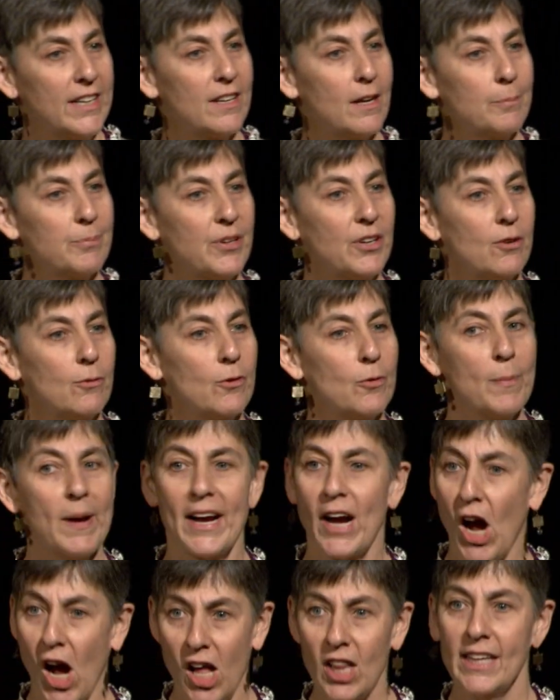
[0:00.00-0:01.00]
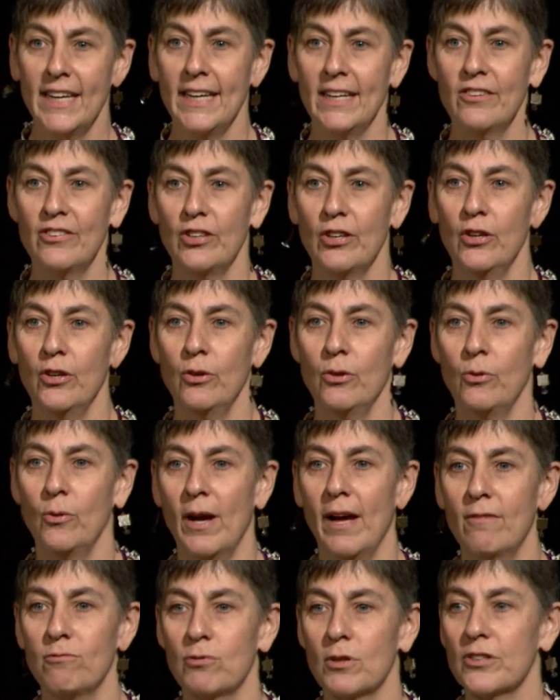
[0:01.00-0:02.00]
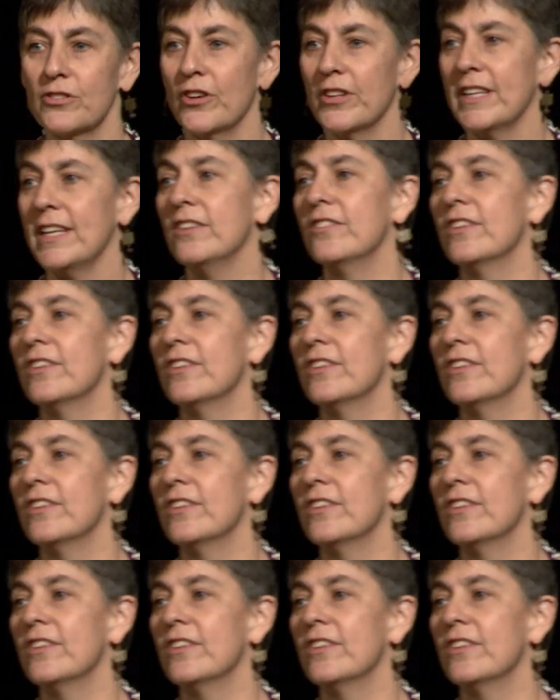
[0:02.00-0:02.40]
up here with my colleagues who have worked on these